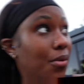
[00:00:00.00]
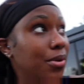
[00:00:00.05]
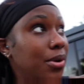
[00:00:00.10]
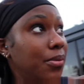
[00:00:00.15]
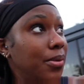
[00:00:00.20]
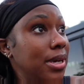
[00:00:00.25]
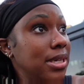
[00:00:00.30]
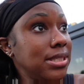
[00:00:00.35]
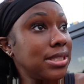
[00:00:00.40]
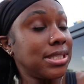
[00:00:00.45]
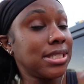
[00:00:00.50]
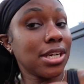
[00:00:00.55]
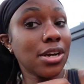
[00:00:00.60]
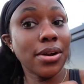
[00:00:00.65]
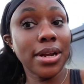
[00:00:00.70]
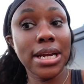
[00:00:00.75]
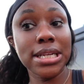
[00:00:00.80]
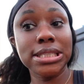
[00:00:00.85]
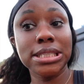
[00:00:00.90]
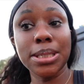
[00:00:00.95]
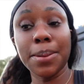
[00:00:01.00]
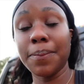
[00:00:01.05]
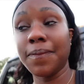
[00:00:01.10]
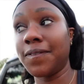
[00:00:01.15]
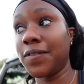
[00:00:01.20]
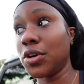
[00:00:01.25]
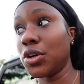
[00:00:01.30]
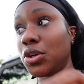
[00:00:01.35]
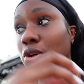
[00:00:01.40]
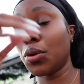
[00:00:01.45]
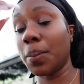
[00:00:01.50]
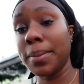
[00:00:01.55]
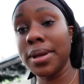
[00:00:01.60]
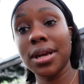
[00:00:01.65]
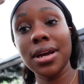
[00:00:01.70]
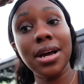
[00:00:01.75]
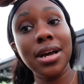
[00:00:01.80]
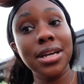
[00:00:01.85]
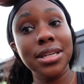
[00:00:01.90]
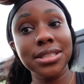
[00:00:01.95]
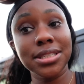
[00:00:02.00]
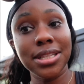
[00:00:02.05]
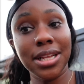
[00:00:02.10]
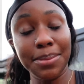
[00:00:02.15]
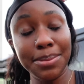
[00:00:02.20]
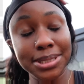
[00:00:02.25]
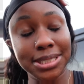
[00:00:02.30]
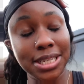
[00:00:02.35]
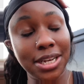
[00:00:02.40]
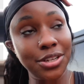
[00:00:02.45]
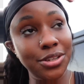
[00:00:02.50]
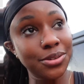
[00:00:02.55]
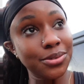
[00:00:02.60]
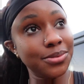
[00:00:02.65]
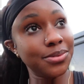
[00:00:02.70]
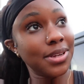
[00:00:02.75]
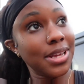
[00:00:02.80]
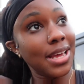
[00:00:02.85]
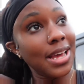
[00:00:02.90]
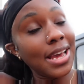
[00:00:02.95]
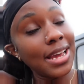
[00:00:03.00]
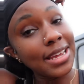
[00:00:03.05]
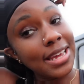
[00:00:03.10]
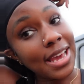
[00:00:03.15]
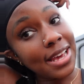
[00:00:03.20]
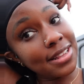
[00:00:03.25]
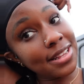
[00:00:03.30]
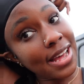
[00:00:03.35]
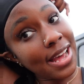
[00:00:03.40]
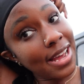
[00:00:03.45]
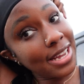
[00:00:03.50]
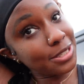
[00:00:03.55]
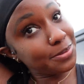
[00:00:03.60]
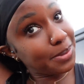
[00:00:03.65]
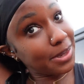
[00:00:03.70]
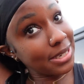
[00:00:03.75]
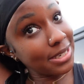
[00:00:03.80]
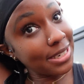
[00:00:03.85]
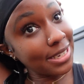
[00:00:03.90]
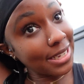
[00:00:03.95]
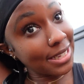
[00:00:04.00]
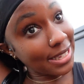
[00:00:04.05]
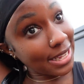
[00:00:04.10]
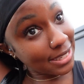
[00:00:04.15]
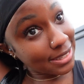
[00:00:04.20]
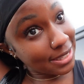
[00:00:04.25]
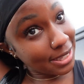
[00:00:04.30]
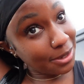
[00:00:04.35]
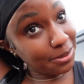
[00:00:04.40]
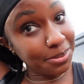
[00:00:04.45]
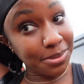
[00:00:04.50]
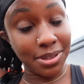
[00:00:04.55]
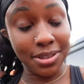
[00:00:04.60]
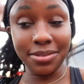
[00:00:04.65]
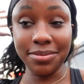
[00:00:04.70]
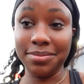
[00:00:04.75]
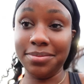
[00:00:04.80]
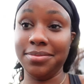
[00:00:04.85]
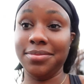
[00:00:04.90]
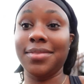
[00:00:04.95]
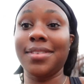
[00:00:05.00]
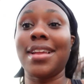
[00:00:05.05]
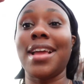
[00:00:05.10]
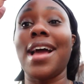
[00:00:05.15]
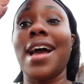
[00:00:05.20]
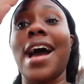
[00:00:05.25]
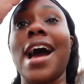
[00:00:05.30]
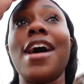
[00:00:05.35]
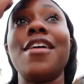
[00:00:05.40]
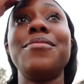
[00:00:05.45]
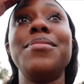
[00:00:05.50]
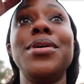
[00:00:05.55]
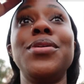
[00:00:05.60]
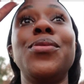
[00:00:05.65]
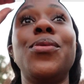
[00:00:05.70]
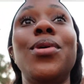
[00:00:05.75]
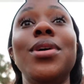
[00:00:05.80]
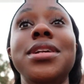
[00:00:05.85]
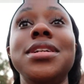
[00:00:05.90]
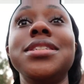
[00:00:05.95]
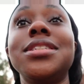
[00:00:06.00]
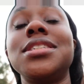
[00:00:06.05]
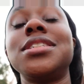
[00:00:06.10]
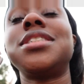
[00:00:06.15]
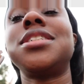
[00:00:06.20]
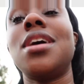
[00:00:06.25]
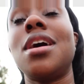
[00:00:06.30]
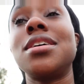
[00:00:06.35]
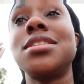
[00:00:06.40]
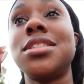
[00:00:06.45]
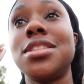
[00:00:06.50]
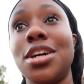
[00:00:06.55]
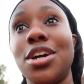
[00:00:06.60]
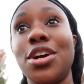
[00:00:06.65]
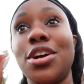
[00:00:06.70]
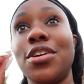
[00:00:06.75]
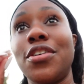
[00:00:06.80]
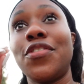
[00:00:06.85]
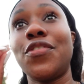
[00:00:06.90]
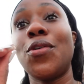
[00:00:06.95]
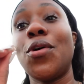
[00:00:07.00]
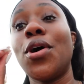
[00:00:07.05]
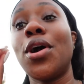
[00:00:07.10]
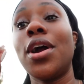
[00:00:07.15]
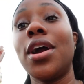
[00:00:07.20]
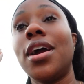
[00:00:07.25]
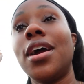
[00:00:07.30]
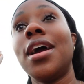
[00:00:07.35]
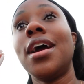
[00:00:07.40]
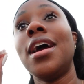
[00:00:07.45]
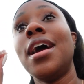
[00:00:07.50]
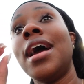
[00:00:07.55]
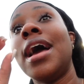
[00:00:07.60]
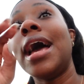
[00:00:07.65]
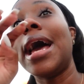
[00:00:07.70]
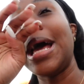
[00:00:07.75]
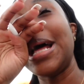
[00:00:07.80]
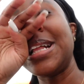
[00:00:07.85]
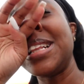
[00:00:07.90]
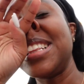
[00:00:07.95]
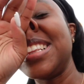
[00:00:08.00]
we went to go get some food because let me tell you, Kayla has been neglecting me. I've been wanting to talk to her for at